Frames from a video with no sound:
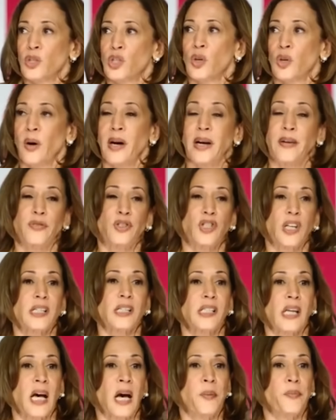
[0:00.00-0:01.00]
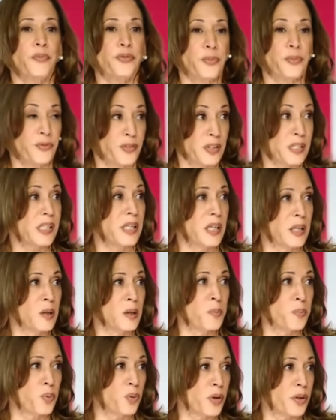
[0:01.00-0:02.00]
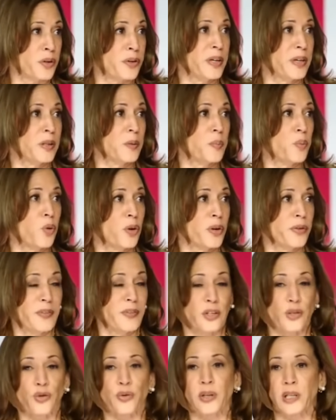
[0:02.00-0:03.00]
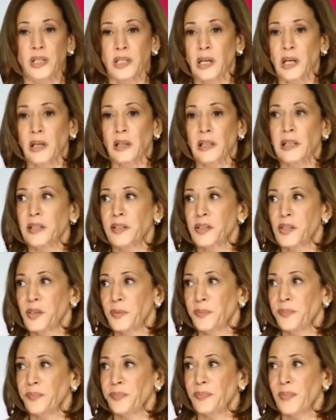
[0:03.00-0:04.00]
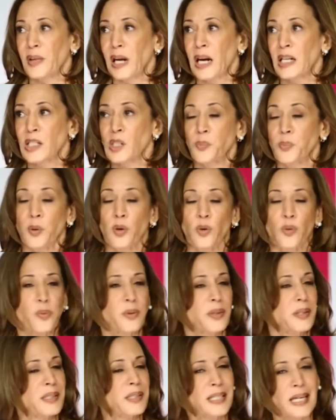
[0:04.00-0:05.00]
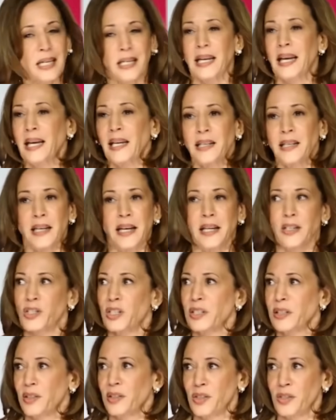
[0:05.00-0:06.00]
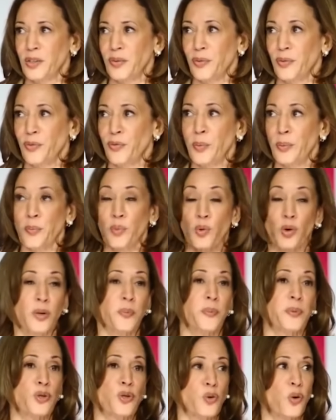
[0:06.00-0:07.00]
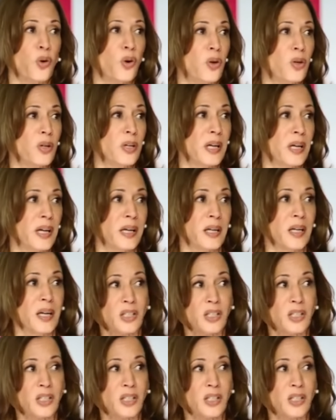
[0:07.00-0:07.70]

So I've just come from visiting the border and the port of entry in Douglas. I spoke with dedicated agents from Border Patrol and